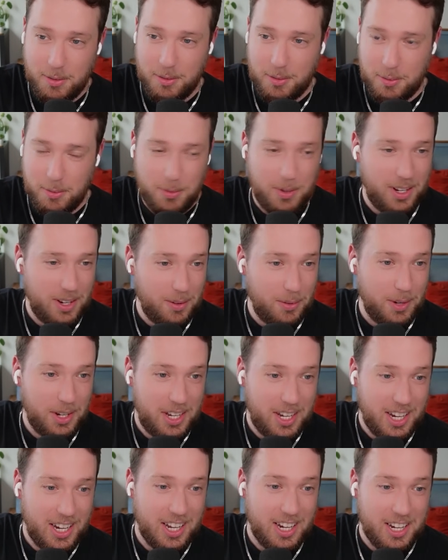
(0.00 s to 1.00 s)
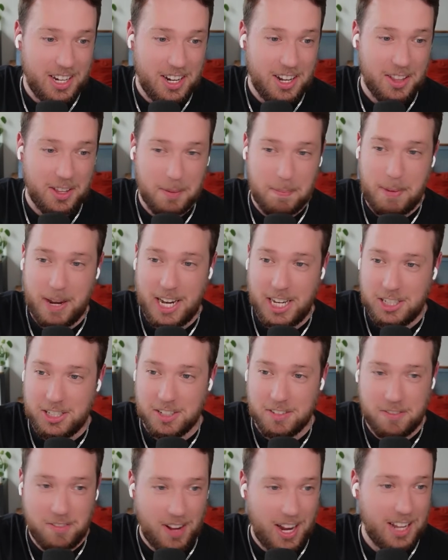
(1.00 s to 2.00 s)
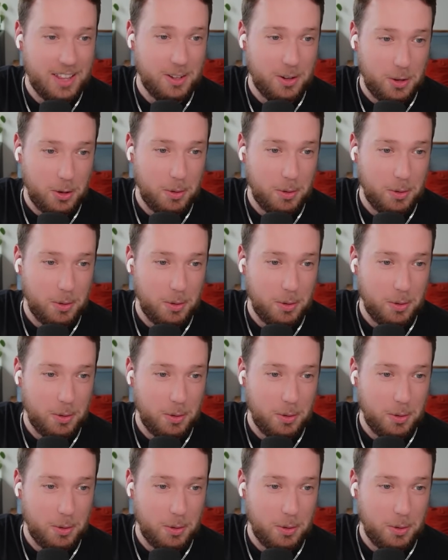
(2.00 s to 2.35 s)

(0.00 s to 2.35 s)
we can get another patient, find the hole